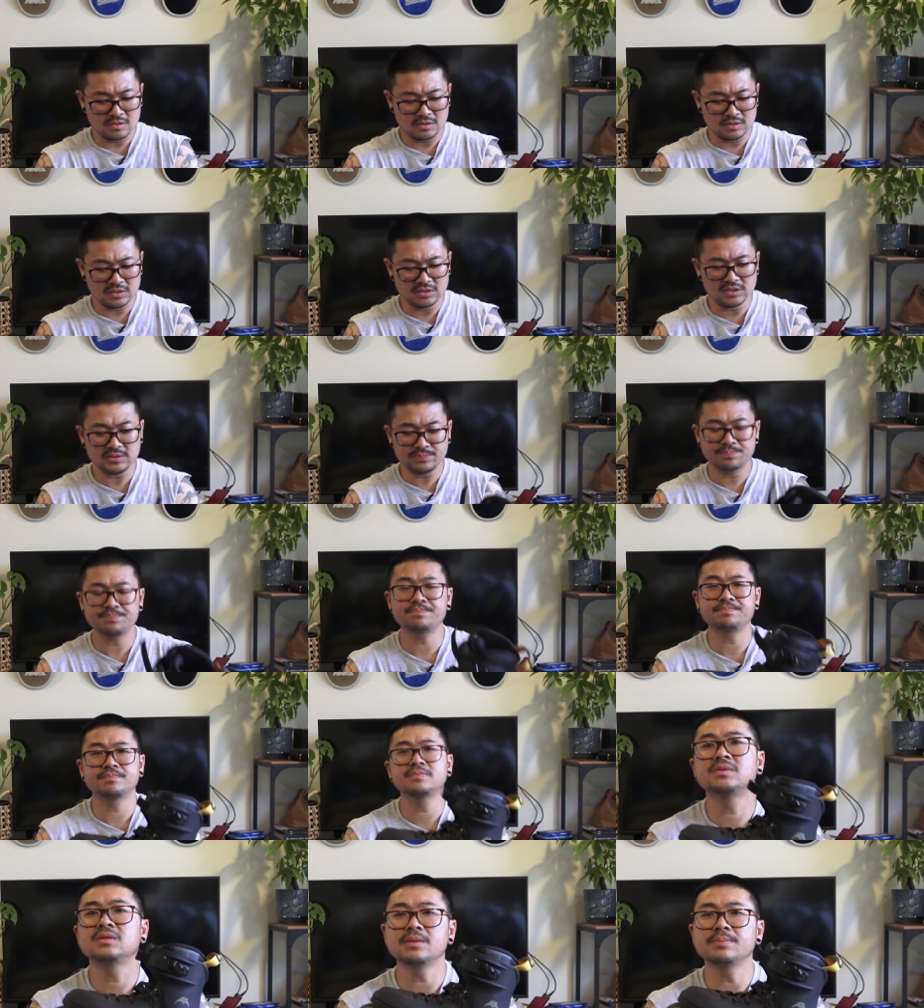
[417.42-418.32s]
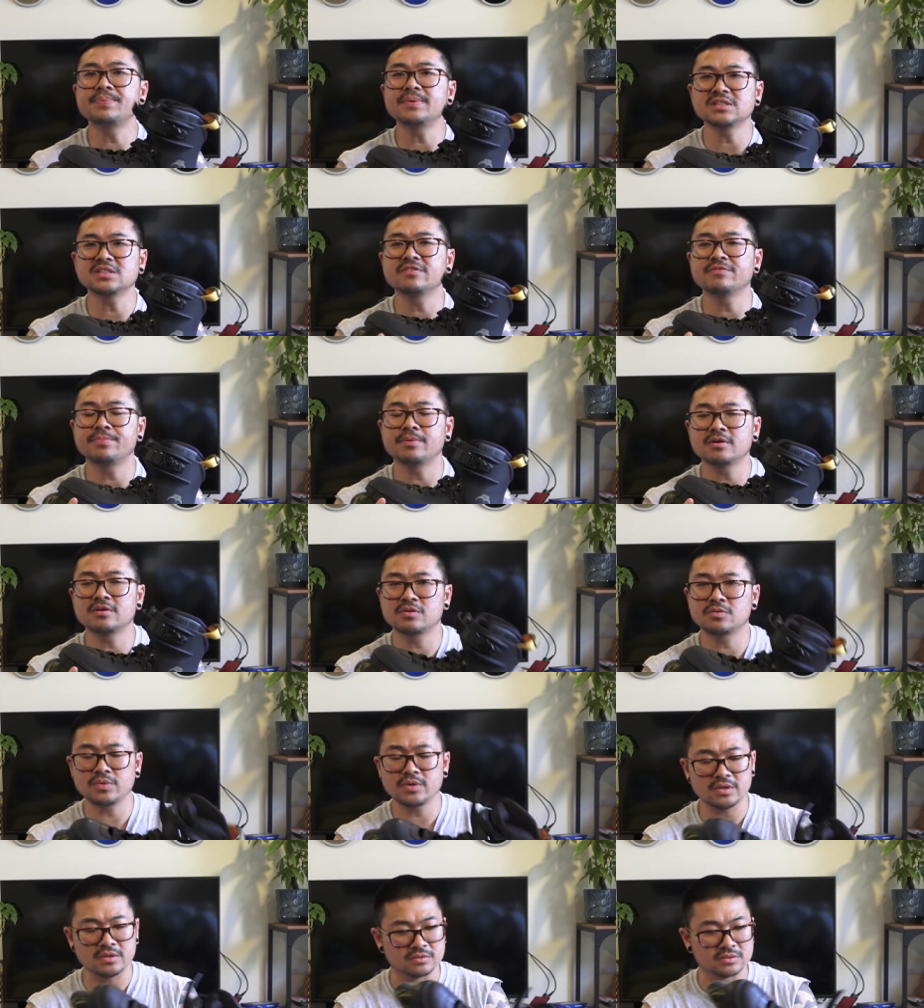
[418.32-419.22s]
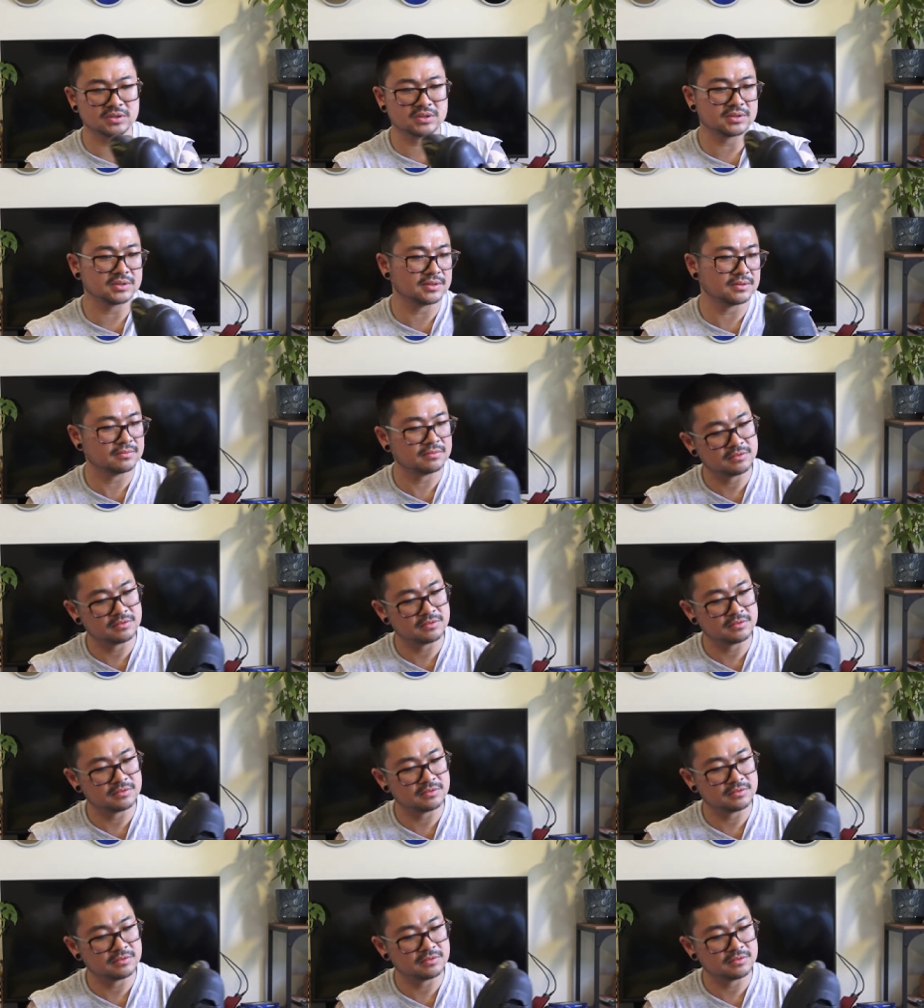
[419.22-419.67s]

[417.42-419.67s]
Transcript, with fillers: this is the best of both worlds.